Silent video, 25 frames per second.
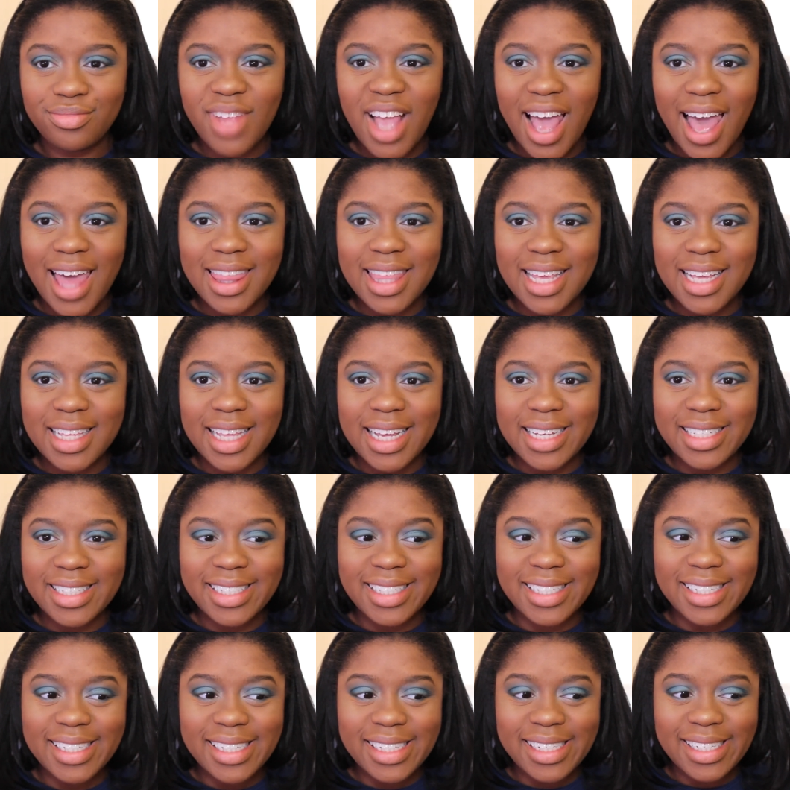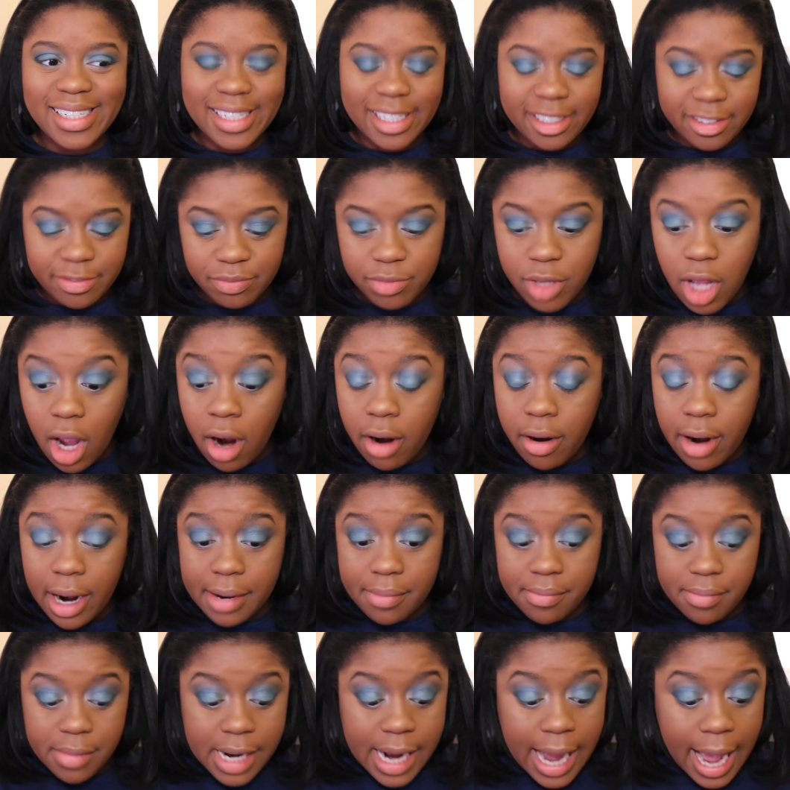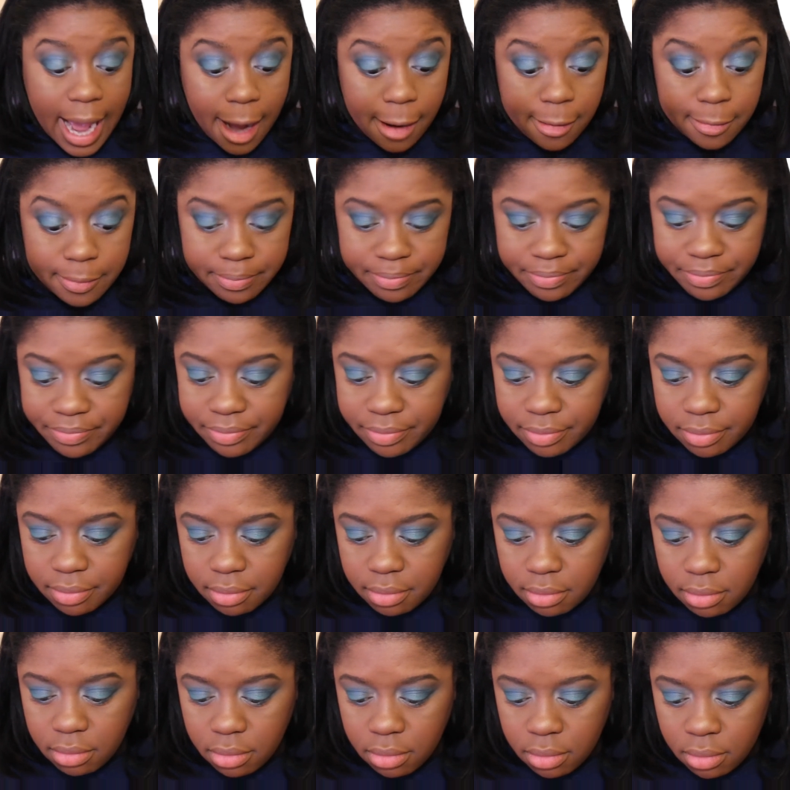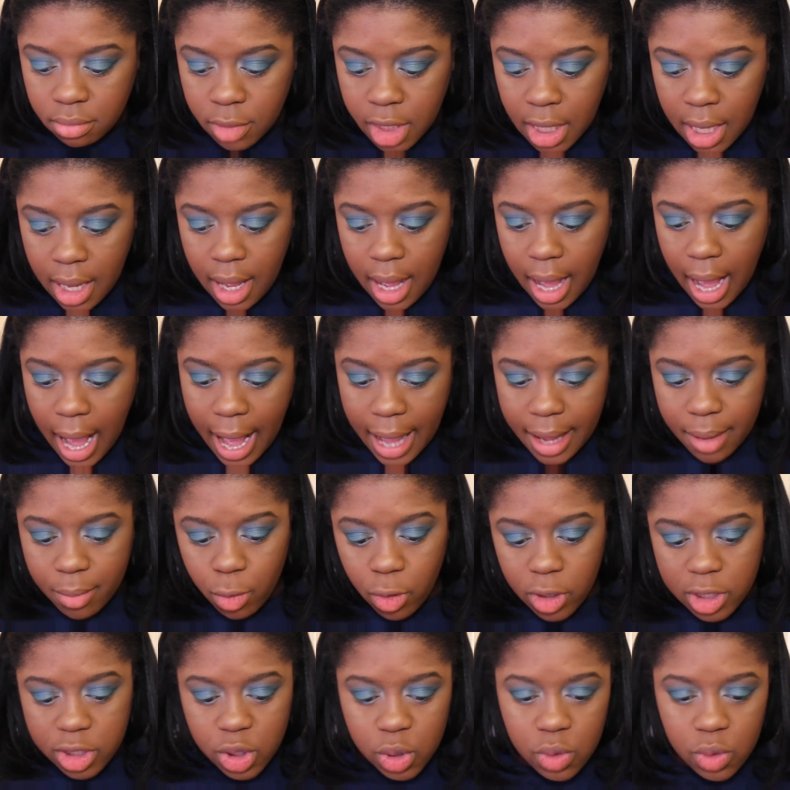I think that's good. All right, now I am going